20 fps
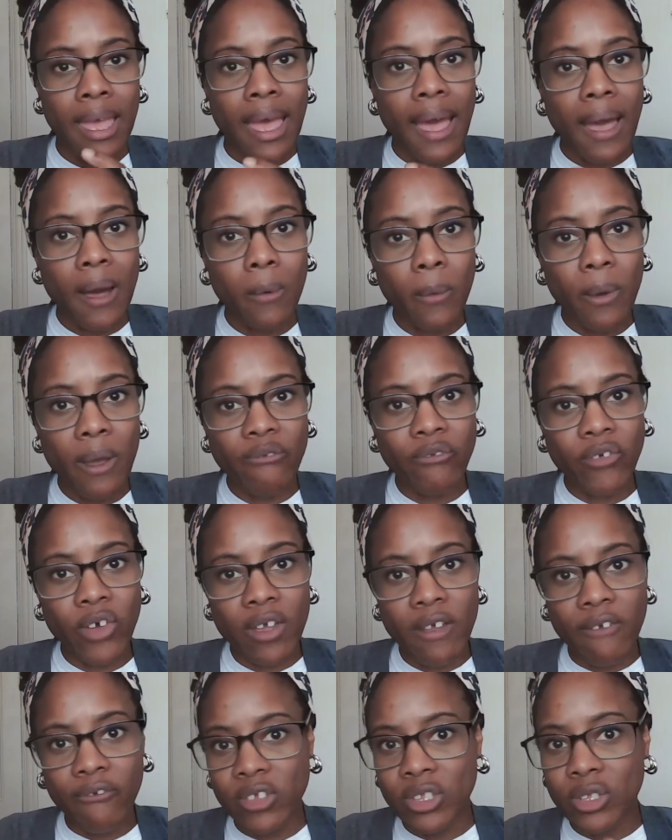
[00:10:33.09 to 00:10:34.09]
However,
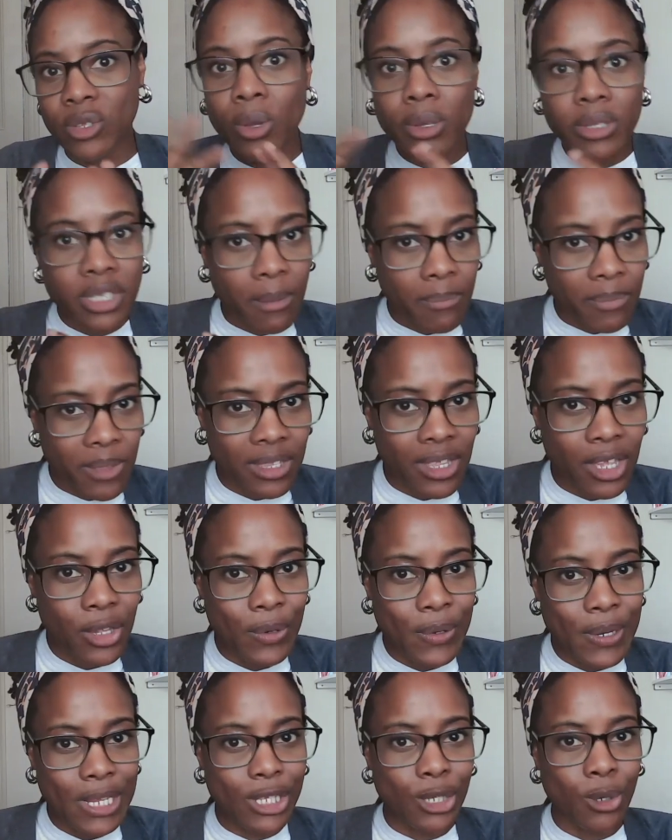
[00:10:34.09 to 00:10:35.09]
if it's not something that
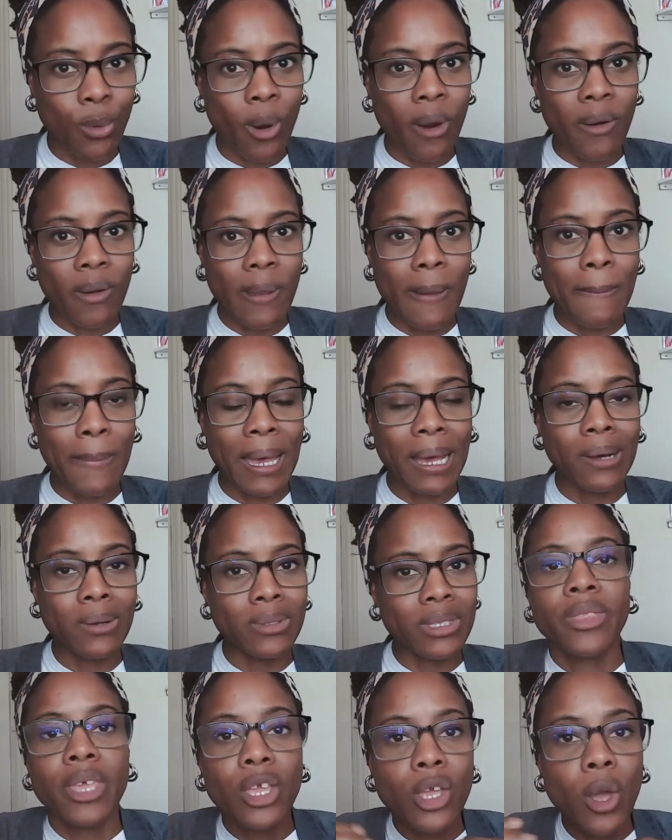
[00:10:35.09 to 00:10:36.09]
you need to worry
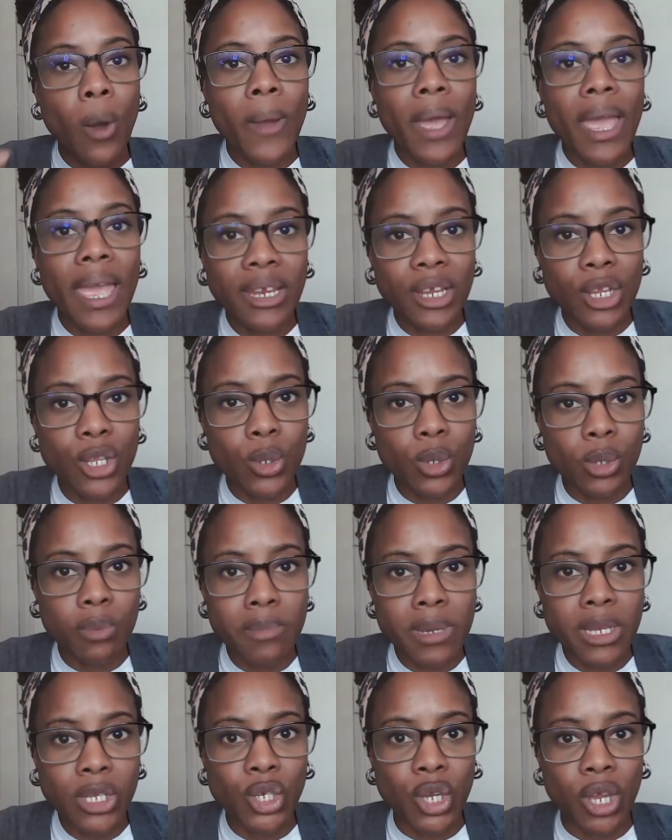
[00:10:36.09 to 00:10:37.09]
about, then go ahead and use
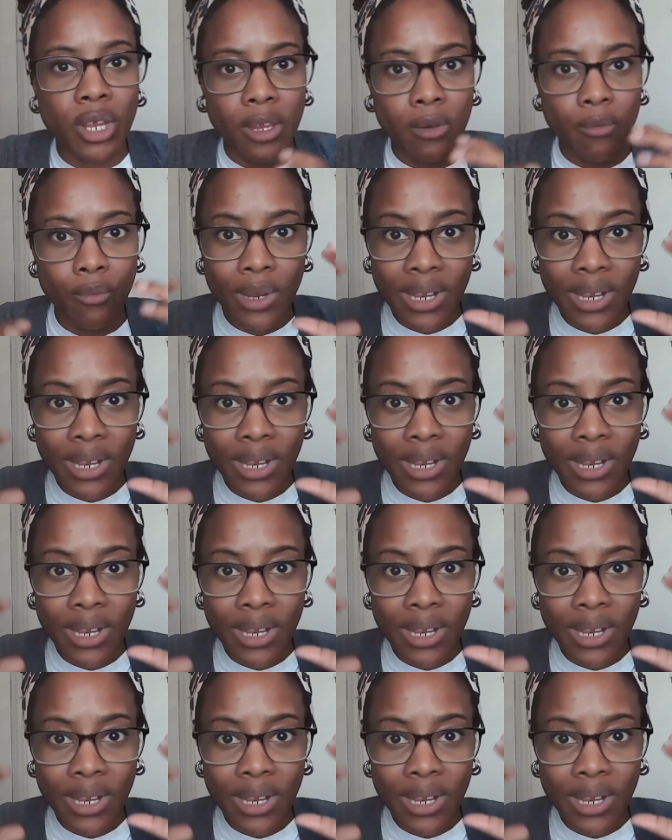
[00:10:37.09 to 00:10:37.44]
Midjourney.